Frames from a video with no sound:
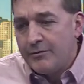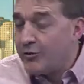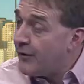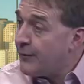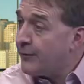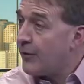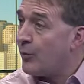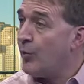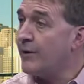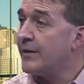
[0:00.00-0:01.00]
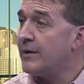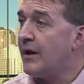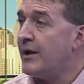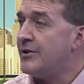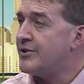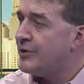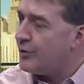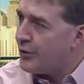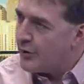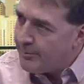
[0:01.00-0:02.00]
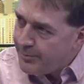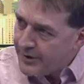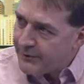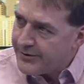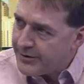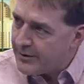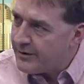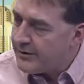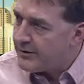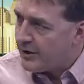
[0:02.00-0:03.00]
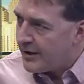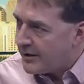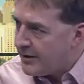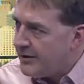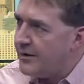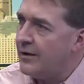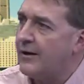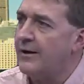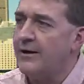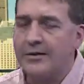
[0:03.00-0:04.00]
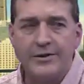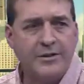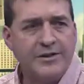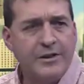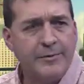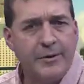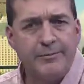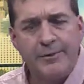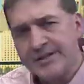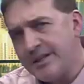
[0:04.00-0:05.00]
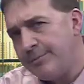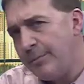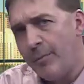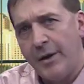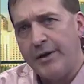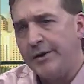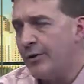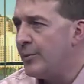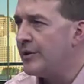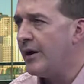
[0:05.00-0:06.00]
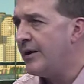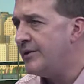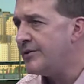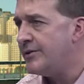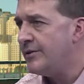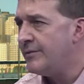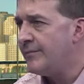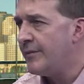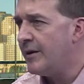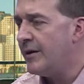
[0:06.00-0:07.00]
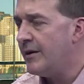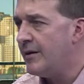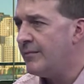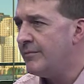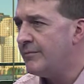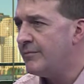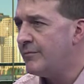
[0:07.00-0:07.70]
grateful for the work that Lions do. You're a Beaverton Lion. That's uh, Tell us a little bit because some people might not know what Lions do. Um,